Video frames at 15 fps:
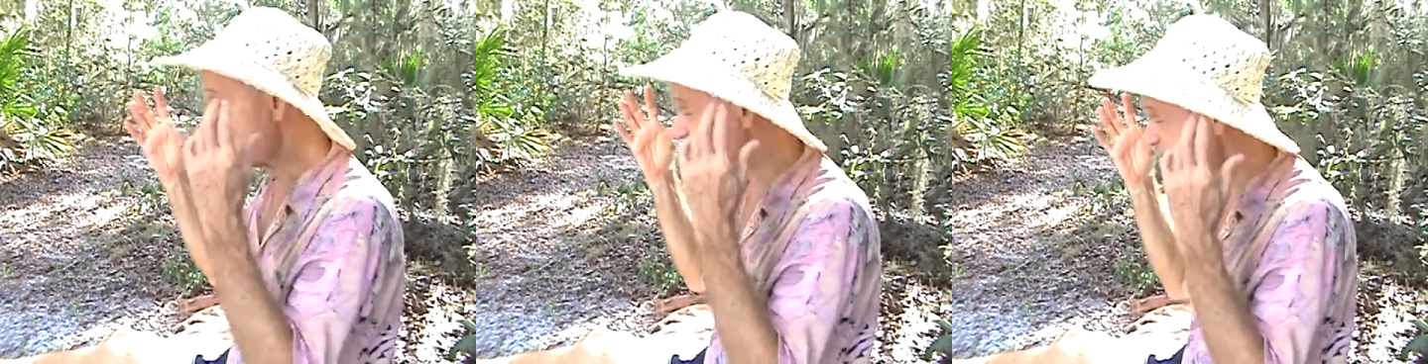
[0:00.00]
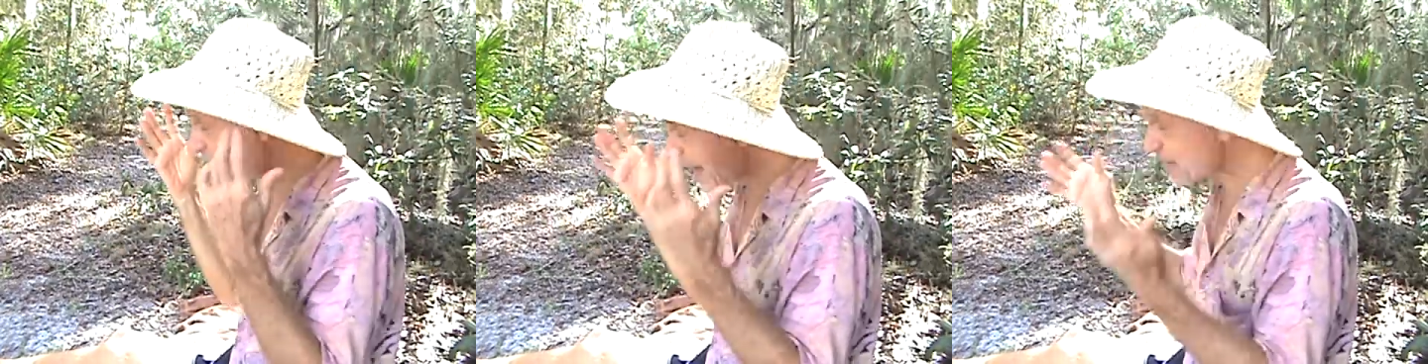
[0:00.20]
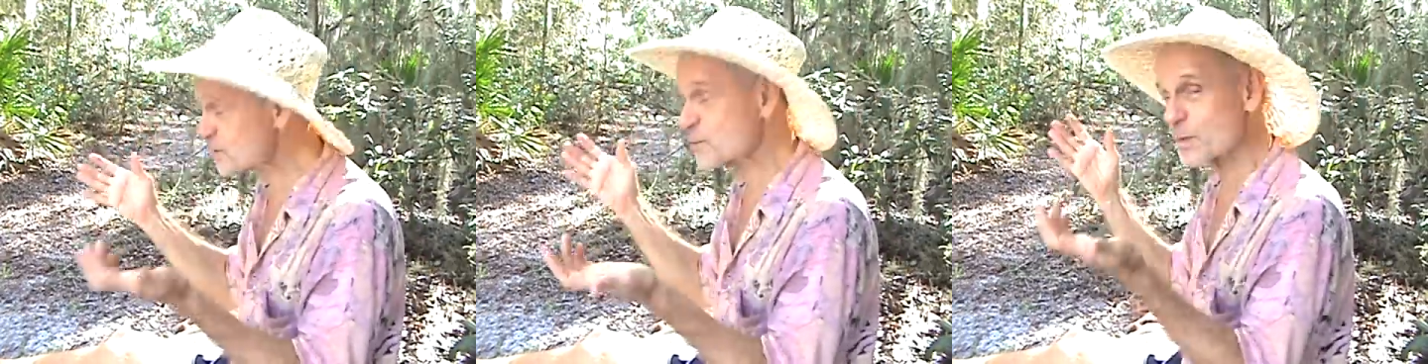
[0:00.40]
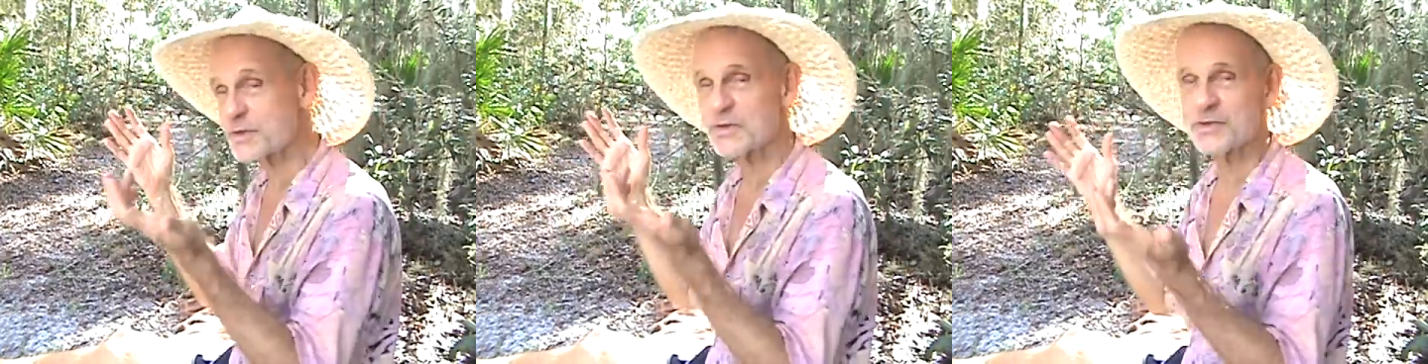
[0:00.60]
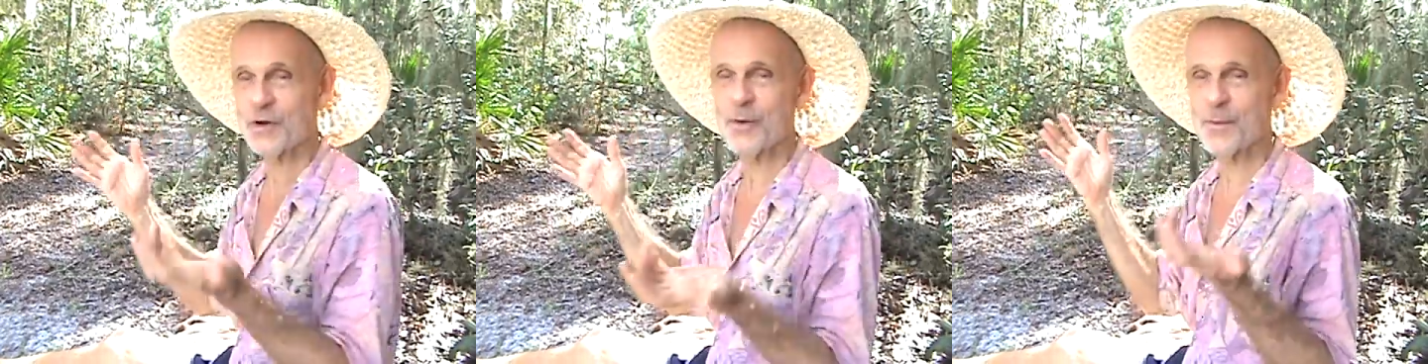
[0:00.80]
That's
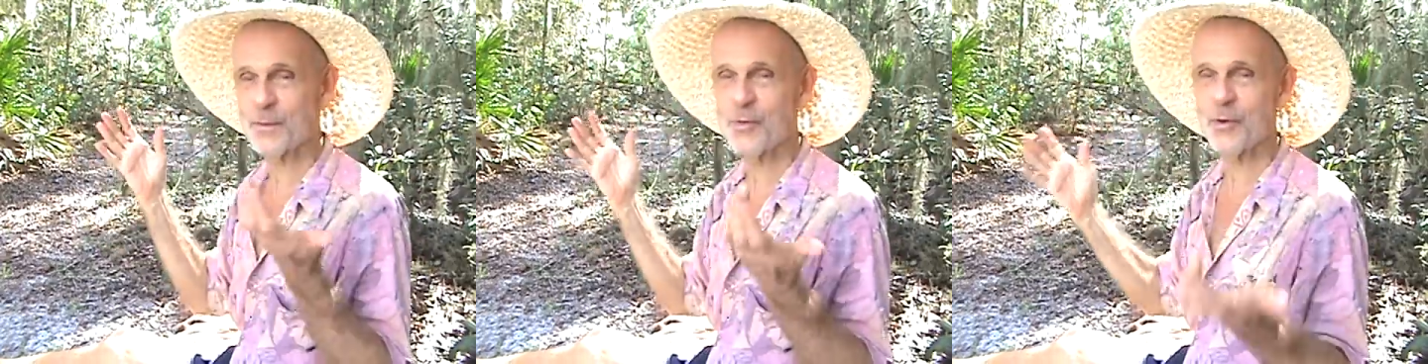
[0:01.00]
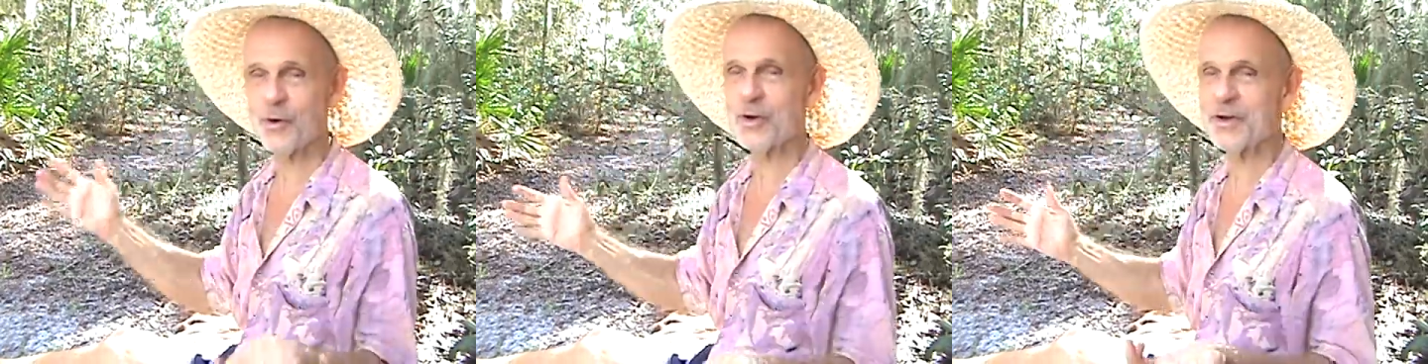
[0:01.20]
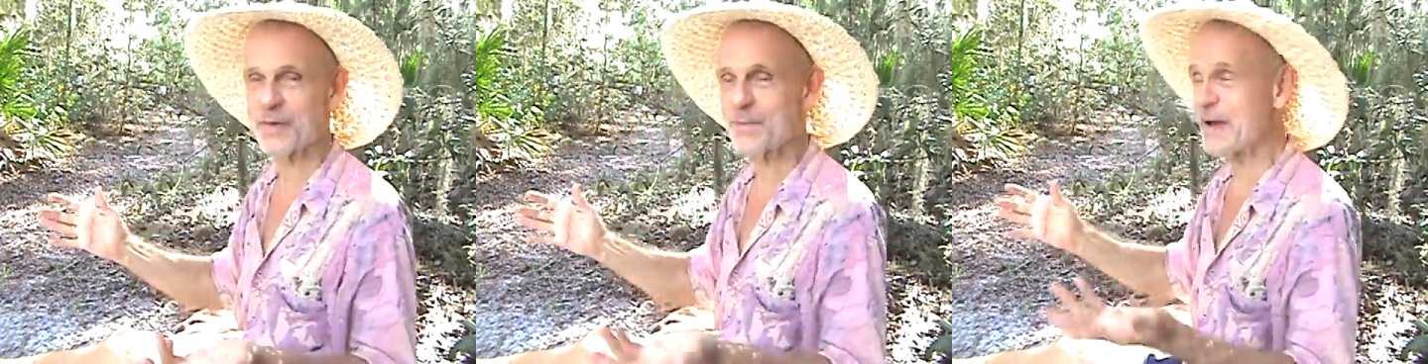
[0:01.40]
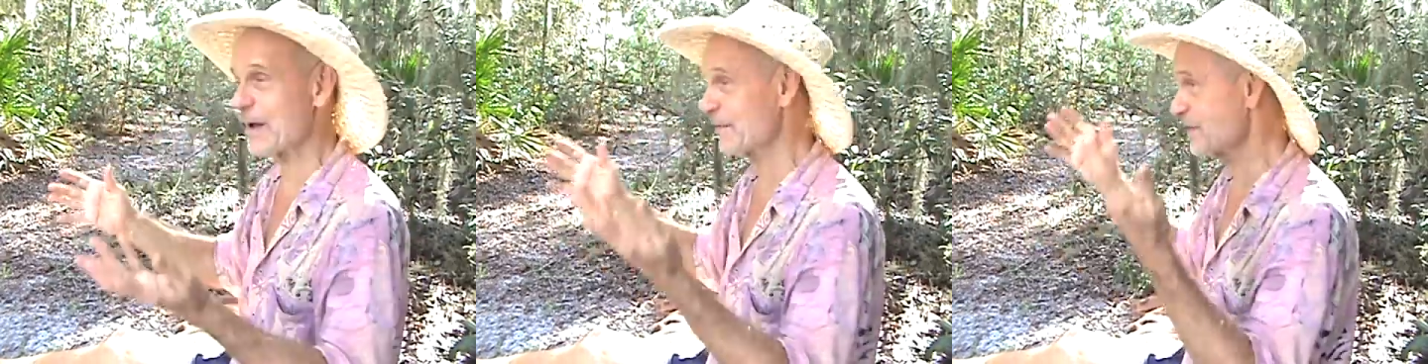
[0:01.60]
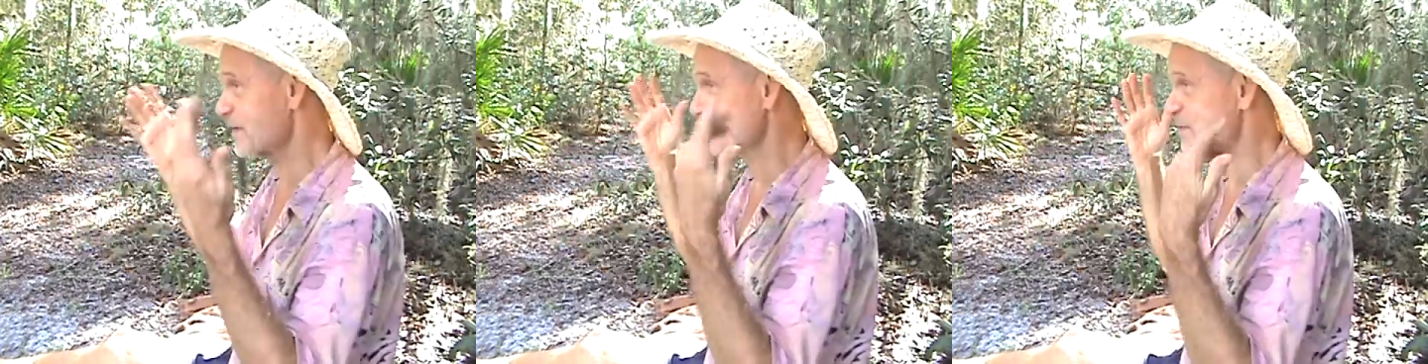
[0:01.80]
what's so important
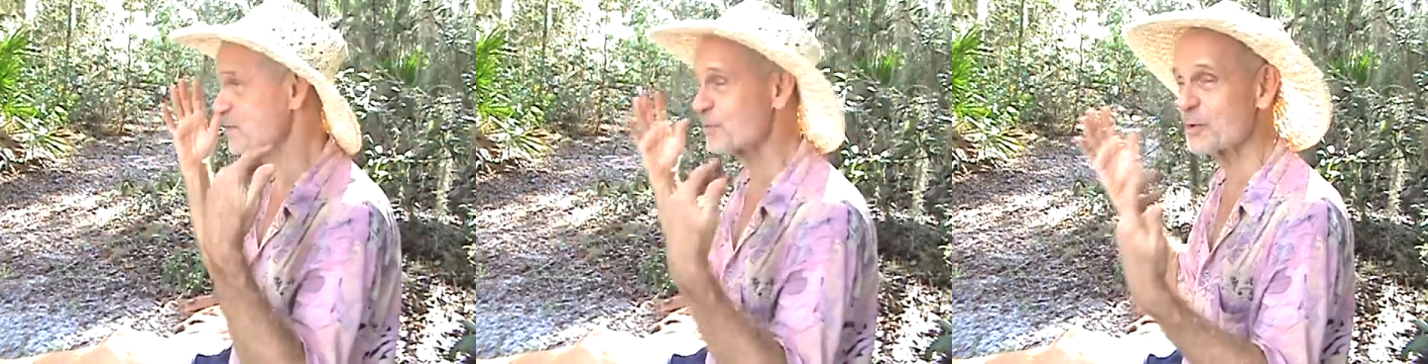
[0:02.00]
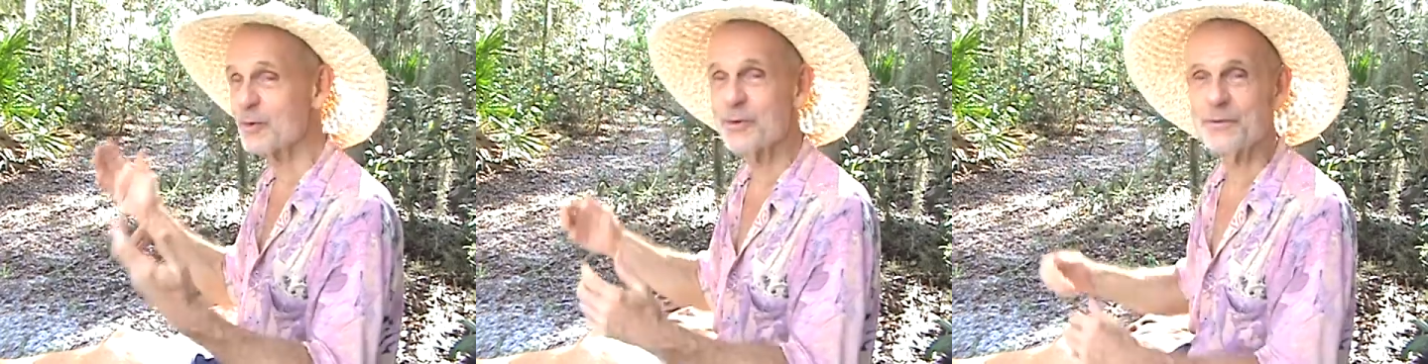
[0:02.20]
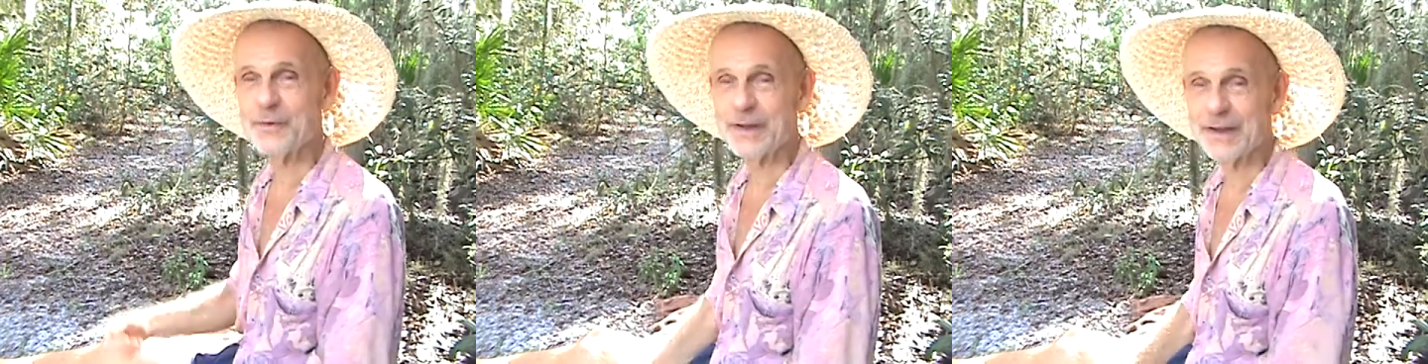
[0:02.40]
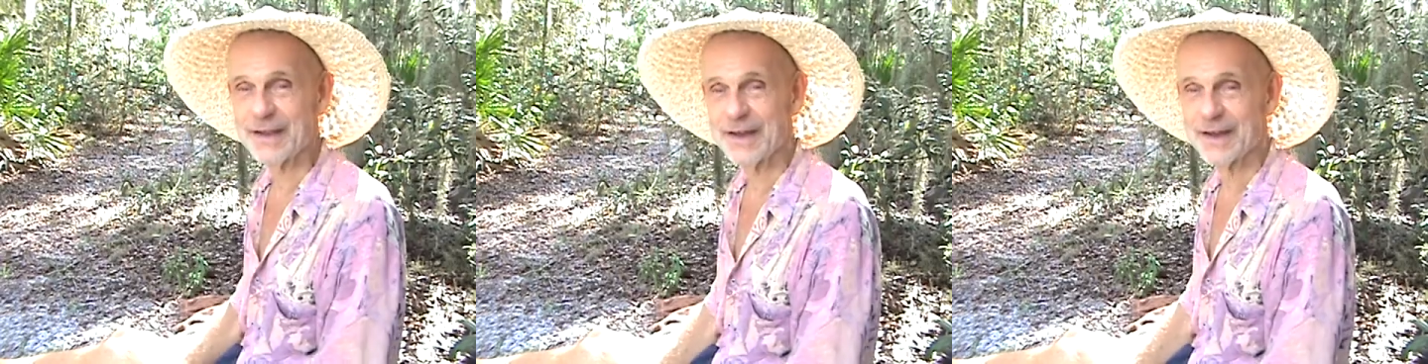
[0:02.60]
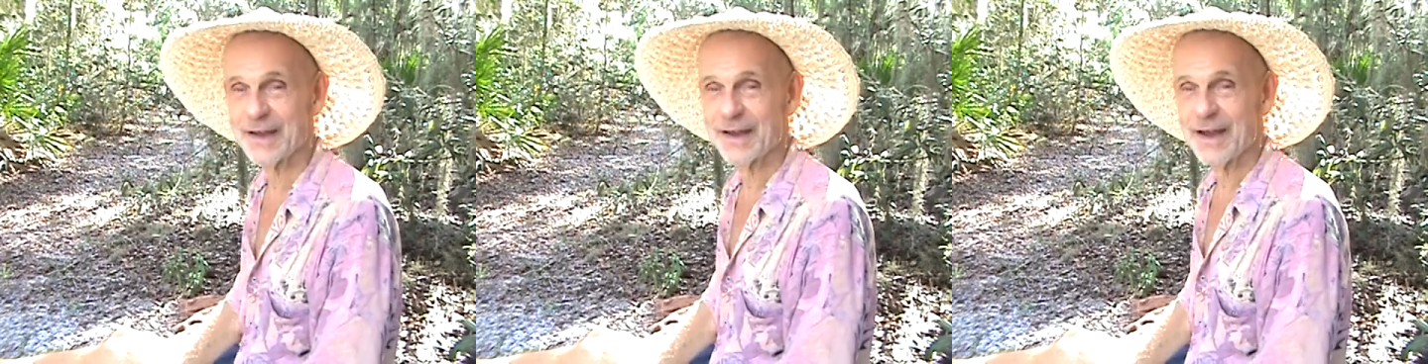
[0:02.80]
about this movie.
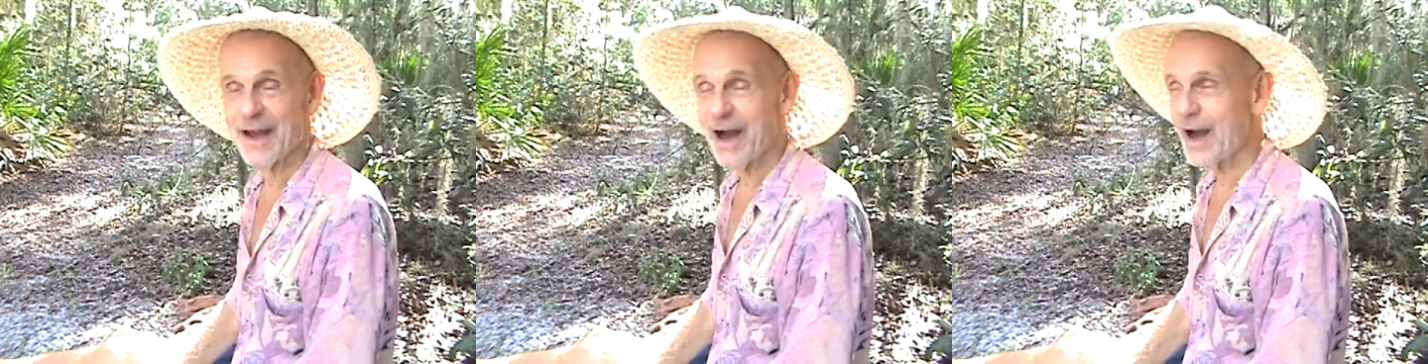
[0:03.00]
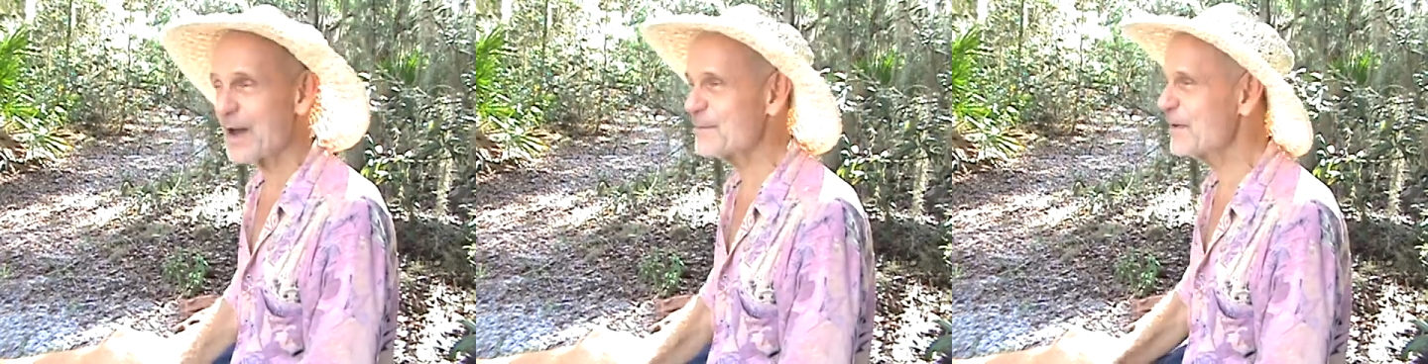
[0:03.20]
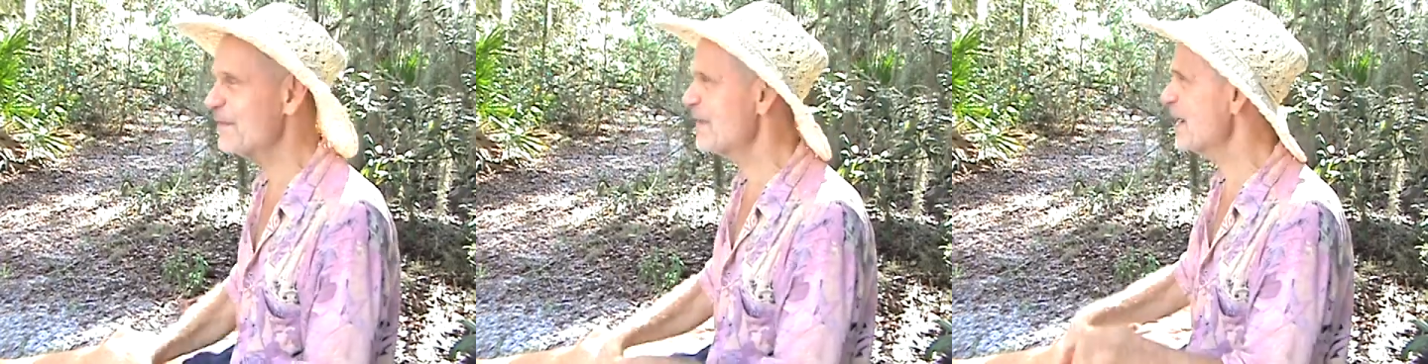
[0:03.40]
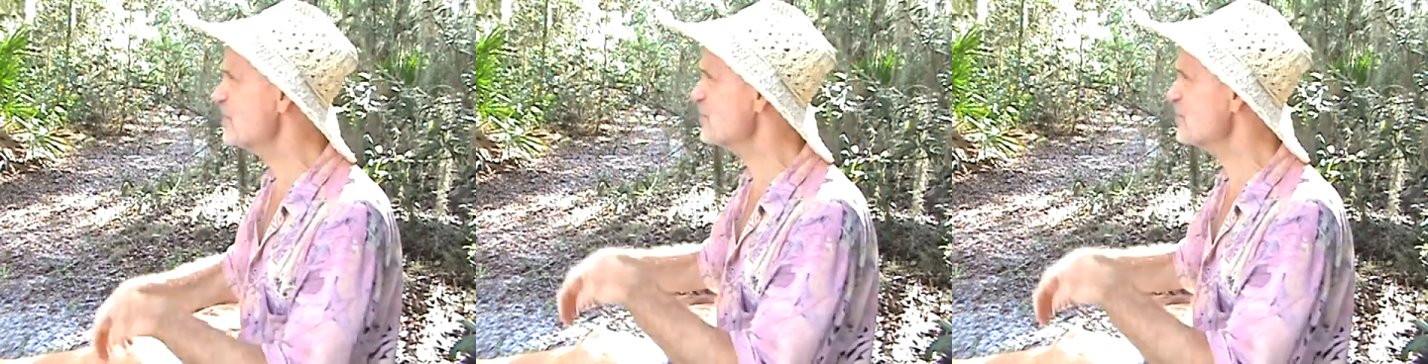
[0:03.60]
I mean, they